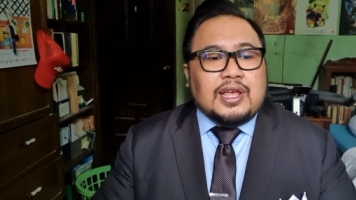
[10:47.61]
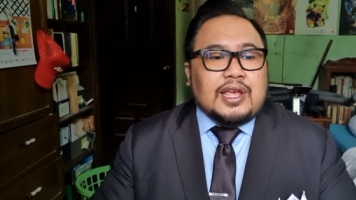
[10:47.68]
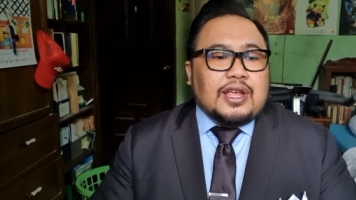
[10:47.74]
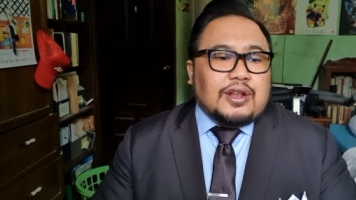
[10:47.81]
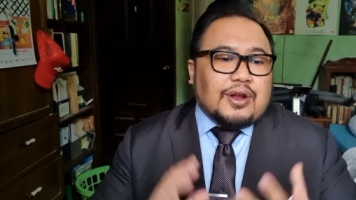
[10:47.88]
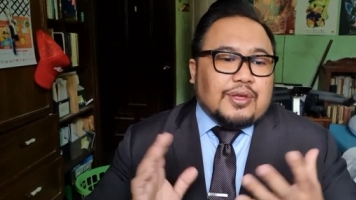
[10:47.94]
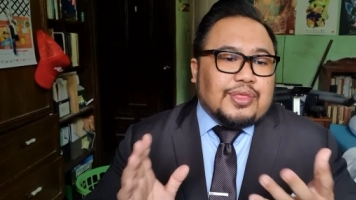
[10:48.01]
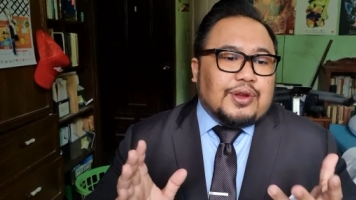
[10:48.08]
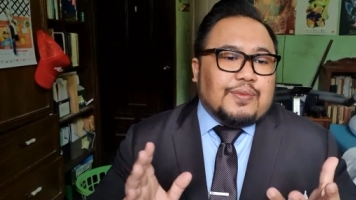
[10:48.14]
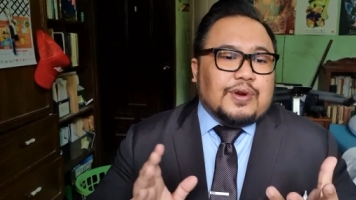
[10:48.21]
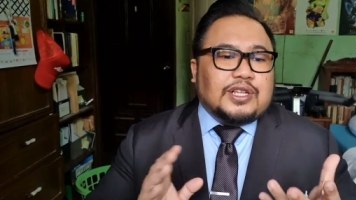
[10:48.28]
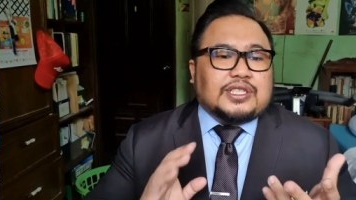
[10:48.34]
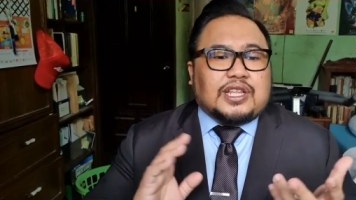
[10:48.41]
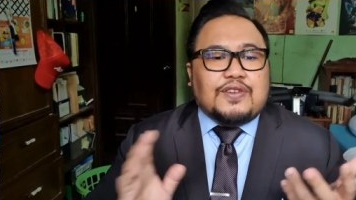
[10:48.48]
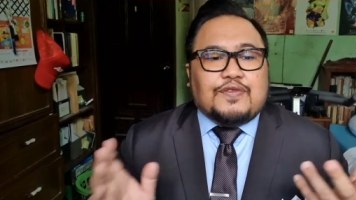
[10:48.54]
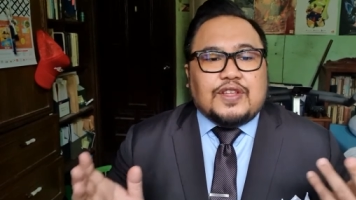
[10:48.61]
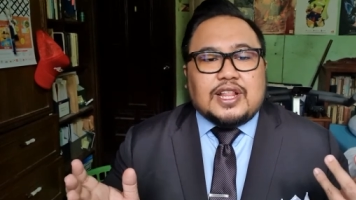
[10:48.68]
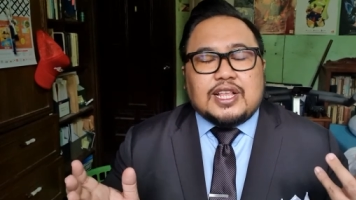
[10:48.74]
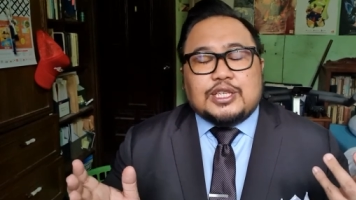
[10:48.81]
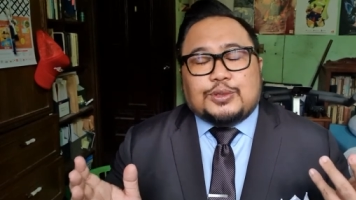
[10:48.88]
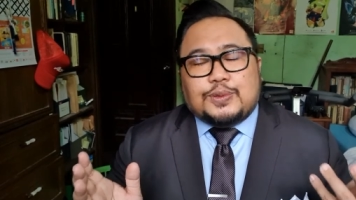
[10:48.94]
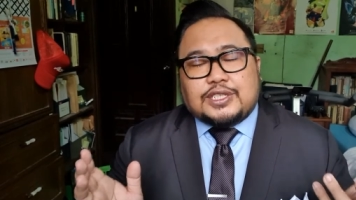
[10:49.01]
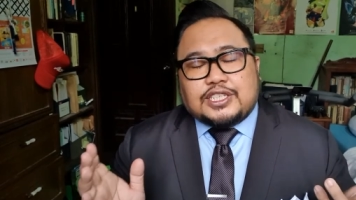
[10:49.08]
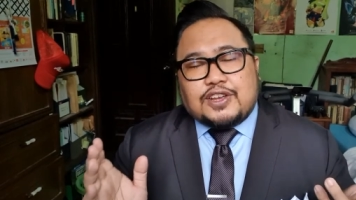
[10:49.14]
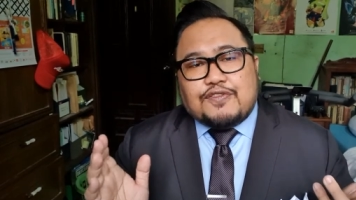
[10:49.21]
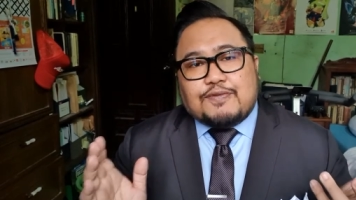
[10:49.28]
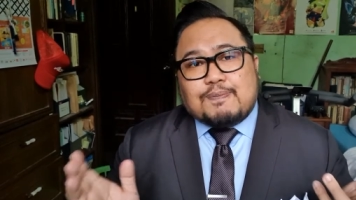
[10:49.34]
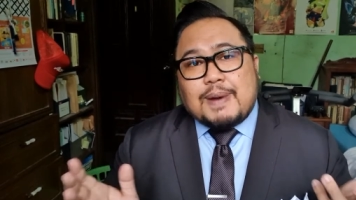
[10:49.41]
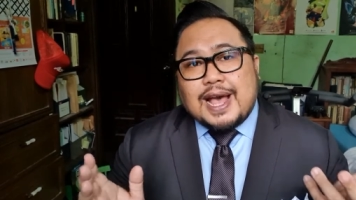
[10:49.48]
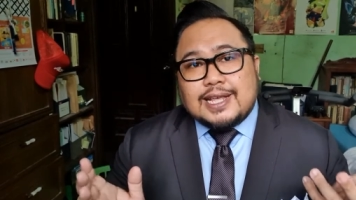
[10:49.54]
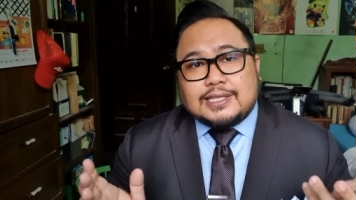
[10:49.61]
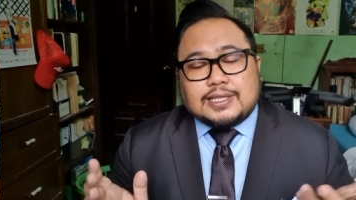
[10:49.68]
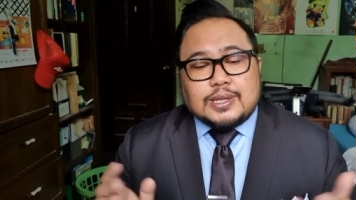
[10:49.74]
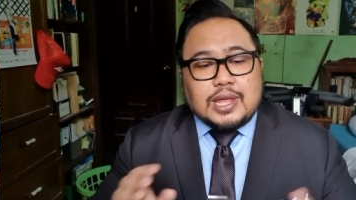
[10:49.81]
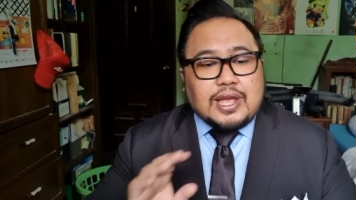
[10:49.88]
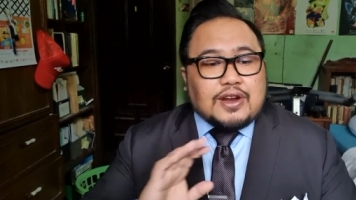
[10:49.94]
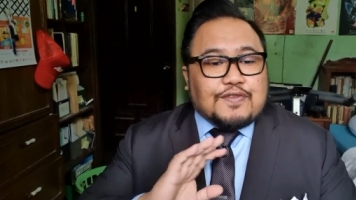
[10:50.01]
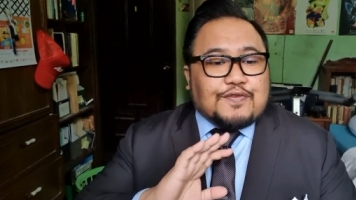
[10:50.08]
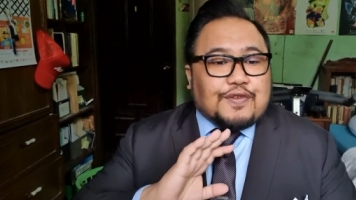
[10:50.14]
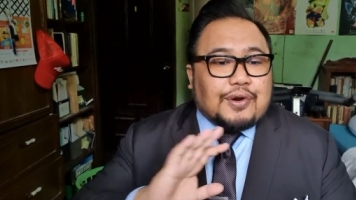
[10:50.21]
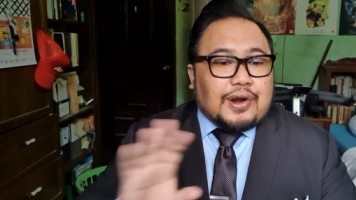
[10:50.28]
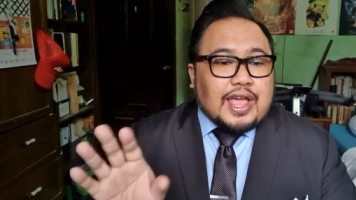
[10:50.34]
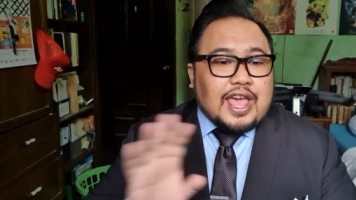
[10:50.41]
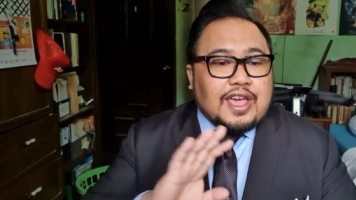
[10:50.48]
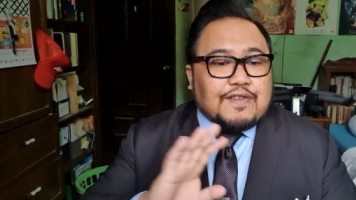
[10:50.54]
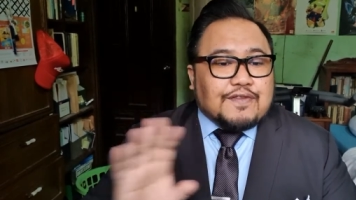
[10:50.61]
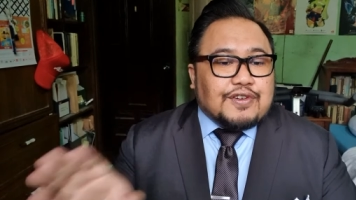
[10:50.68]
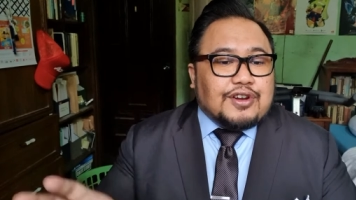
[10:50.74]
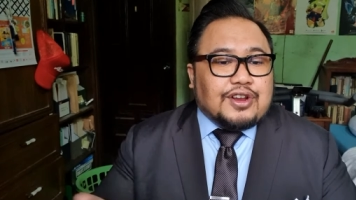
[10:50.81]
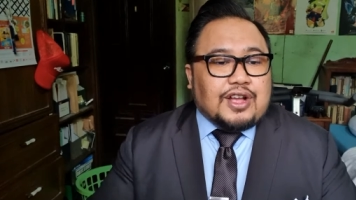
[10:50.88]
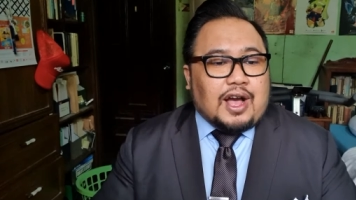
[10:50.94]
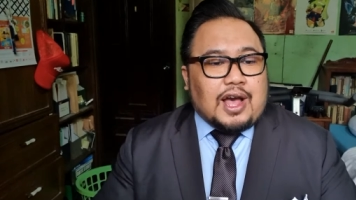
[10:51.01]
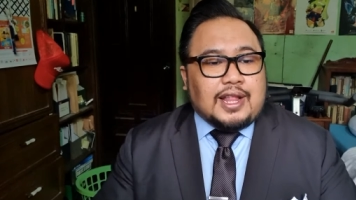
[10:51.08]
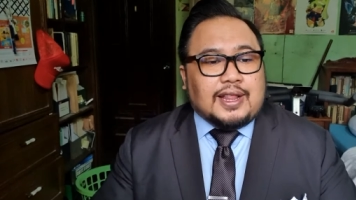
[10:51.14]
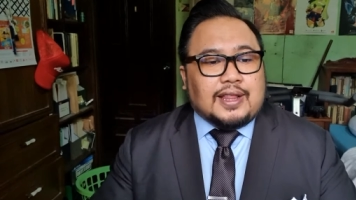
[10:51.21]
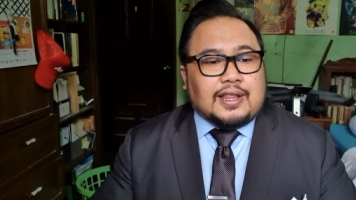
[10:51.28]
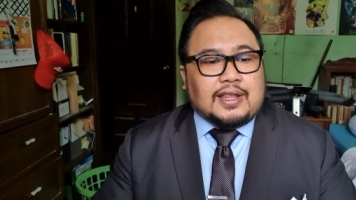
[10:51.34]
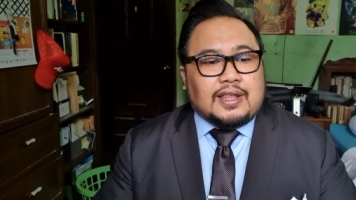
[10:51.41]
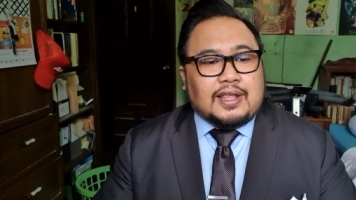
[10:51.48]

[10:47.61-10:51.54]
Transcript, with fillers: In other words, dividends which have passed, they are forever gone.